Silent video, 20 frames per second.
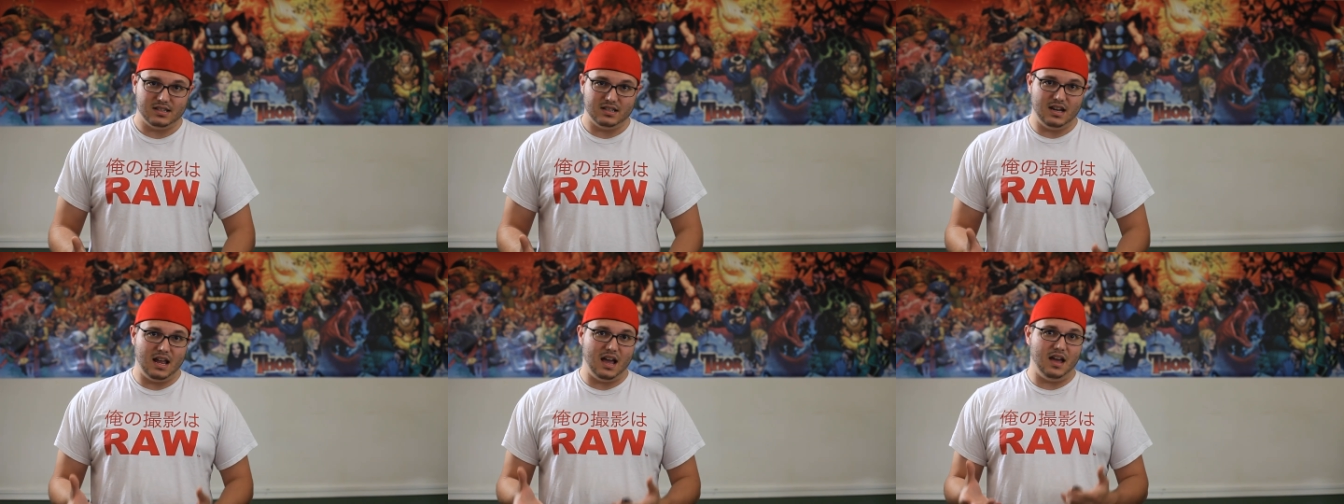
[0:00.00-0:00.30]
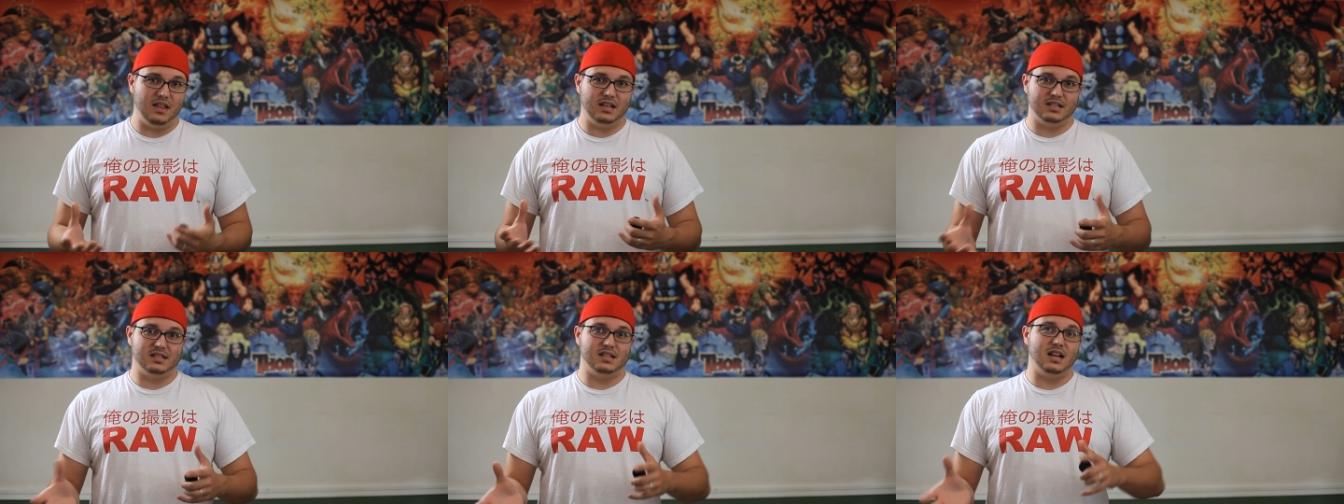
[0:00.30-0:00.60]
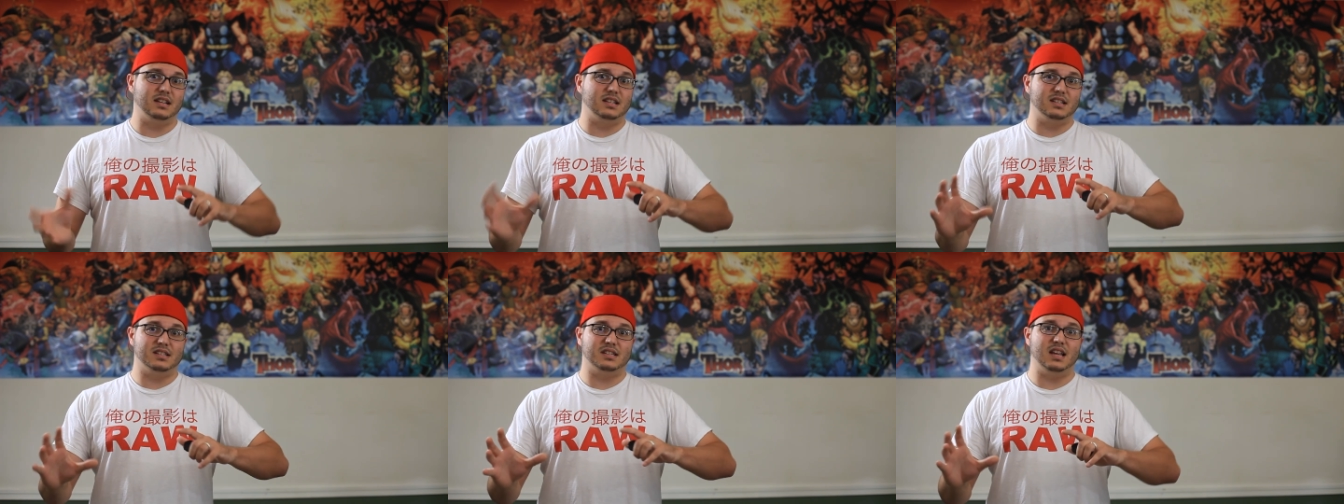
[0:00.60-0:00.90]
Now, that's
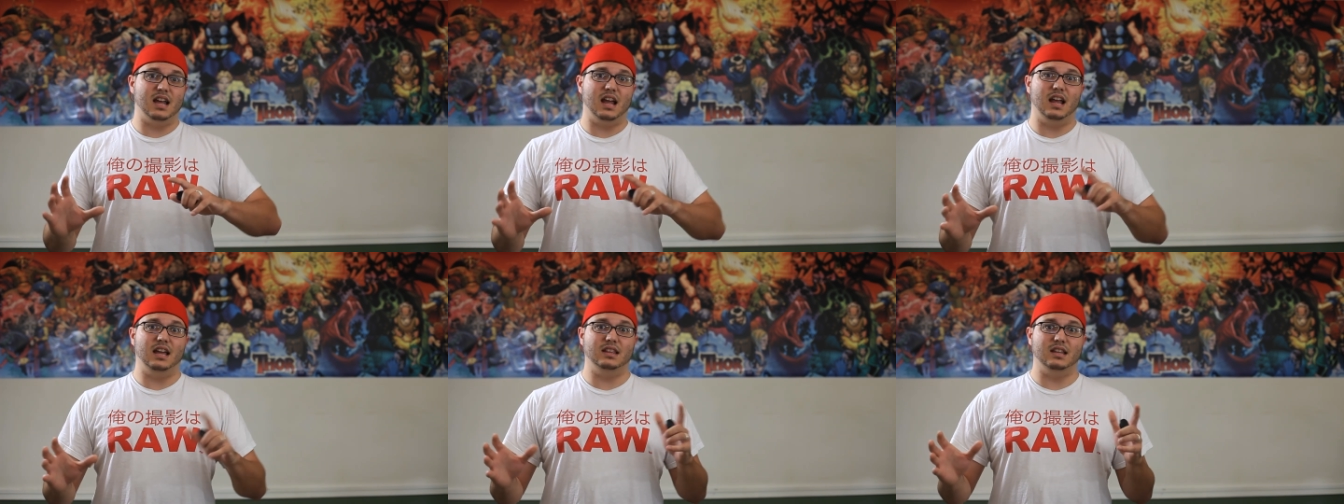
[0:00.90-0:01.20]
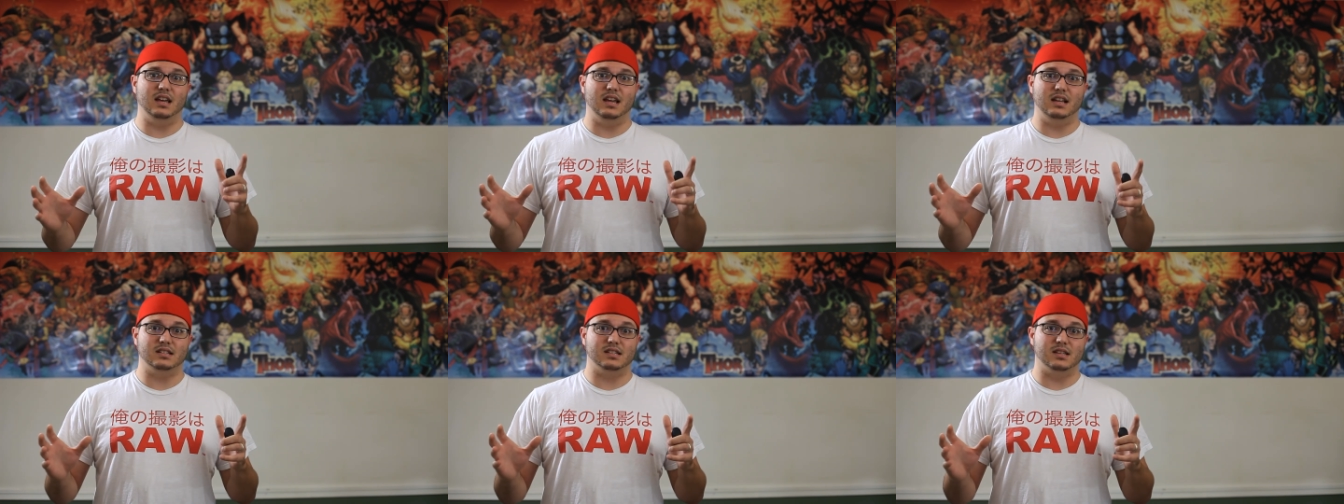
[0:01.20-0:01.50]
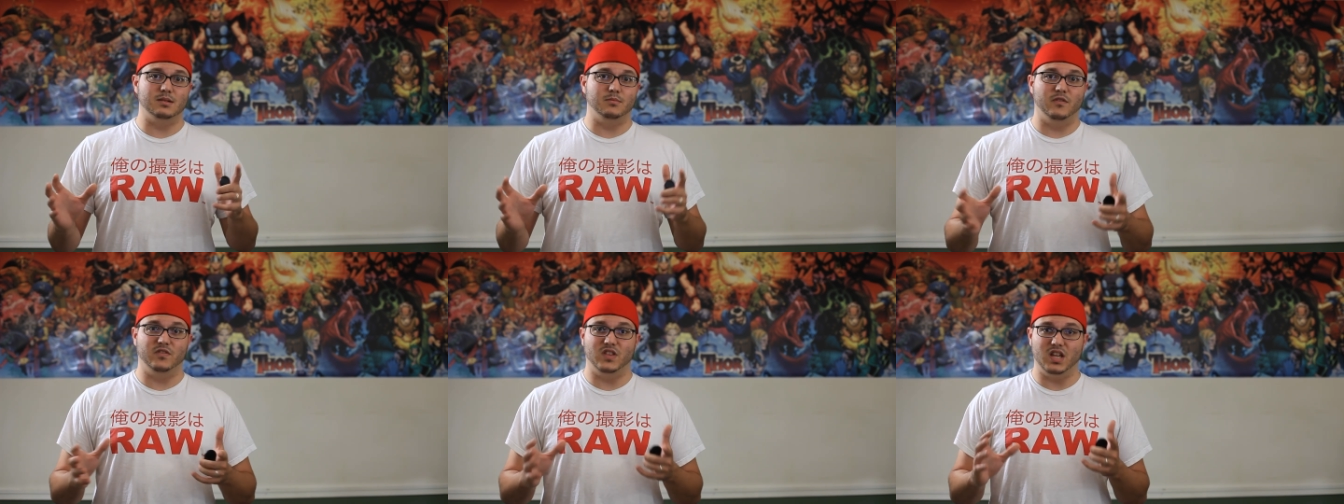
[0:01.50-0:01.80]
not to say that
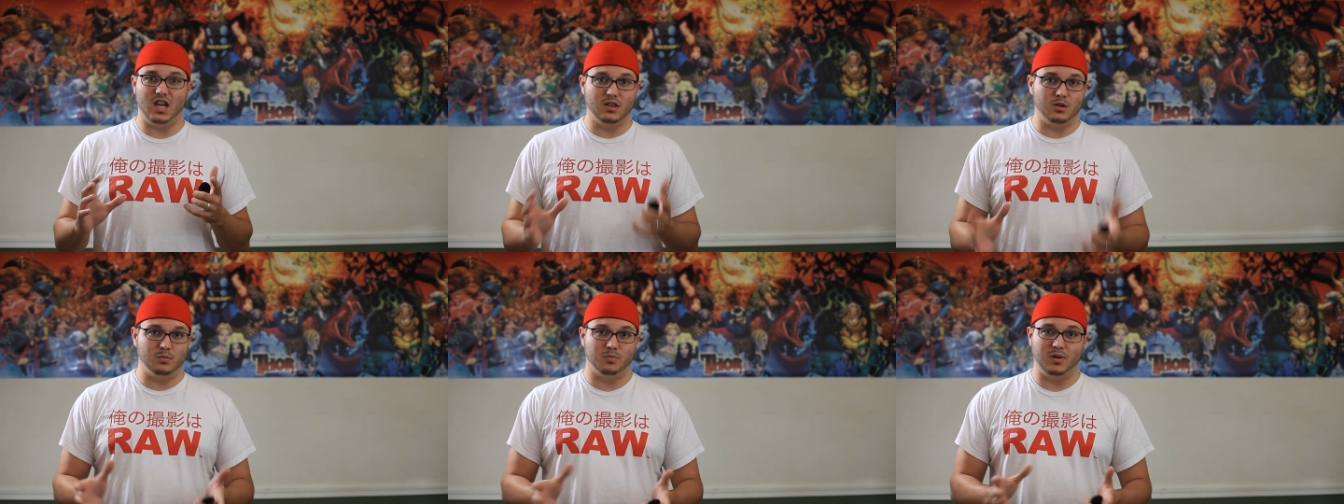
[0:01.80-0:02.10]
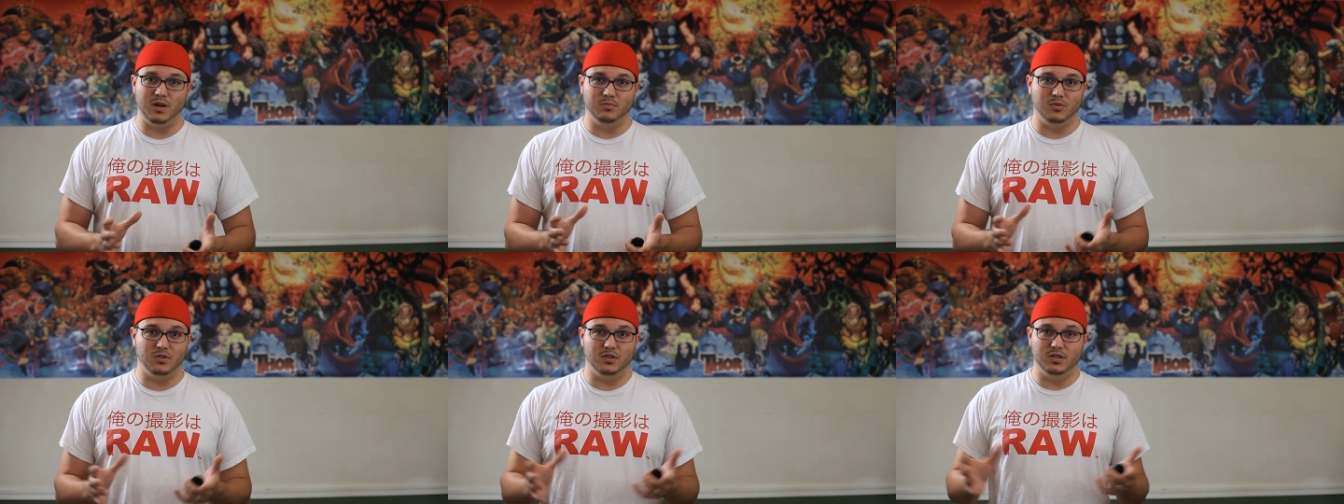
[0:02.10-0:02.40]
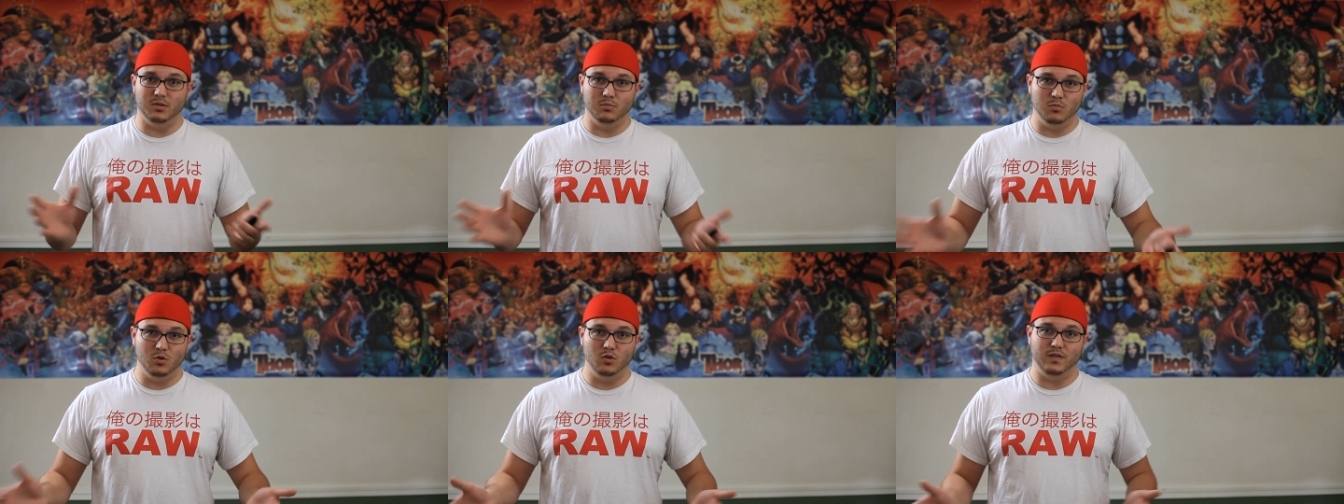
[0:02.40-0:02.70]
some of the other people in
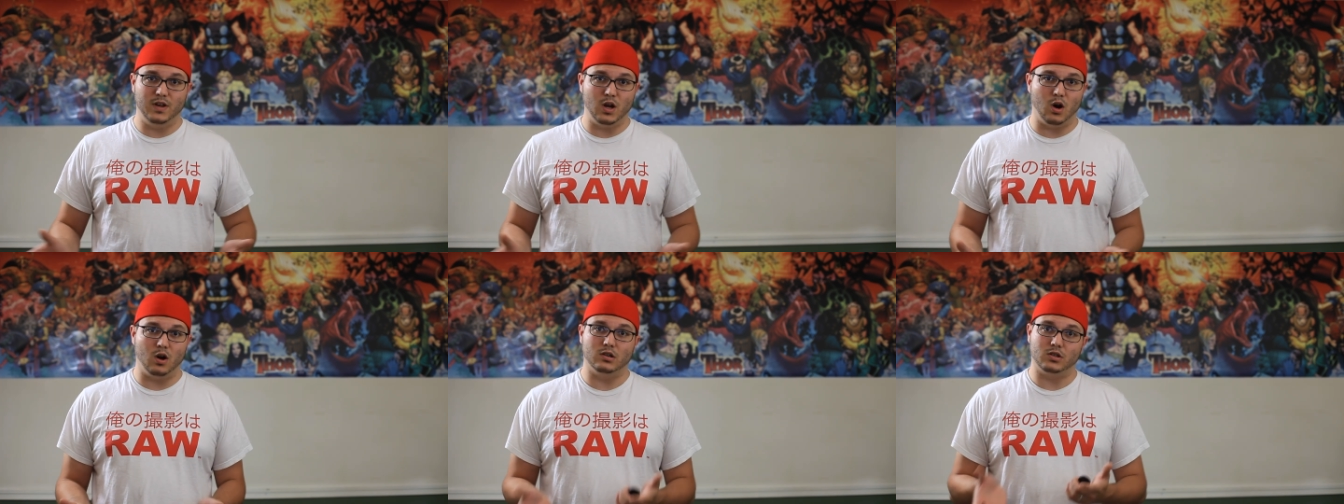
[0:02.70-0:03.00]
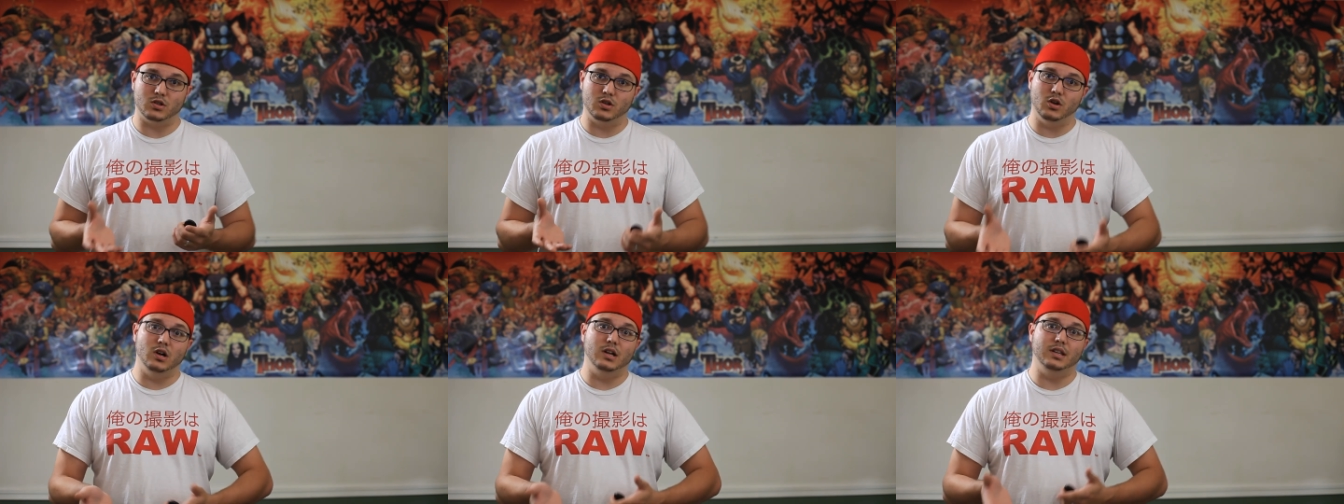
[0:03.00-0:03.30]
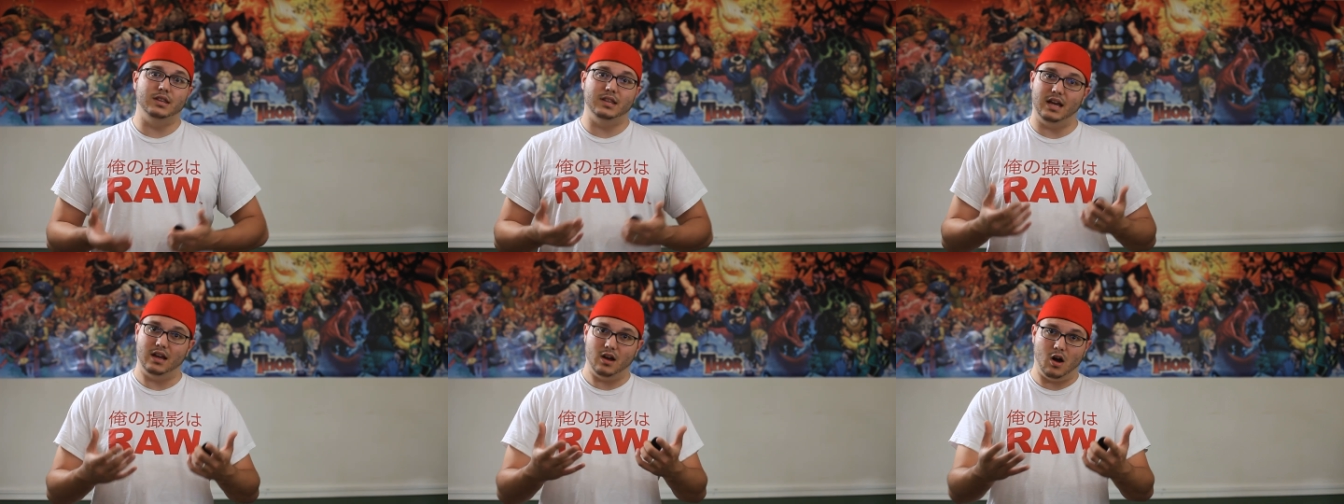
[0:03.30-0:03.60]
the movie aren't
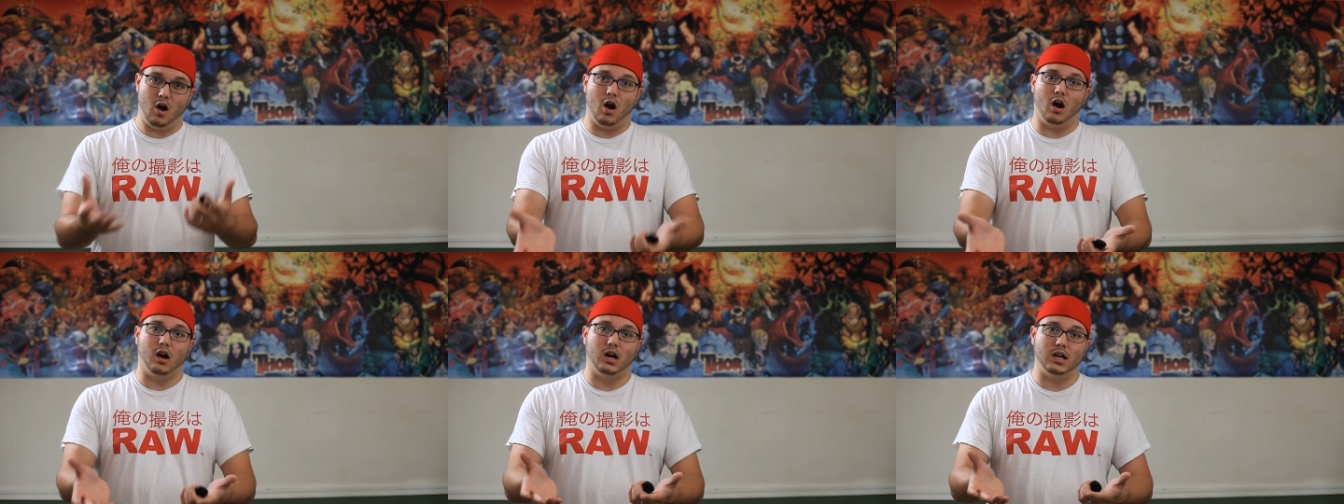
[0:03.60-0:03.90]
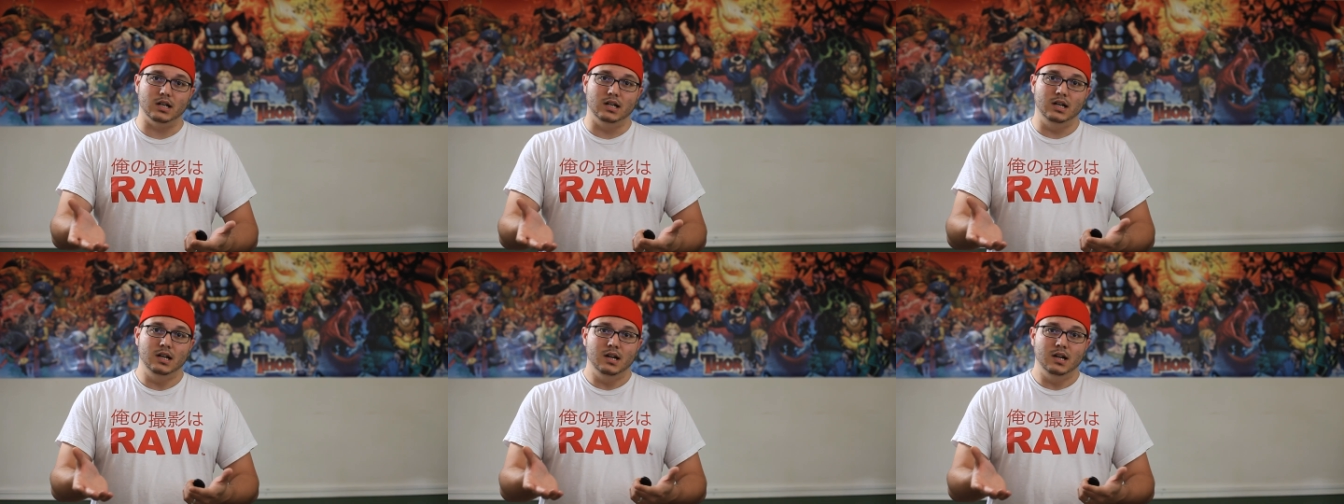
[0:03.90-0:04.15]
good, they are,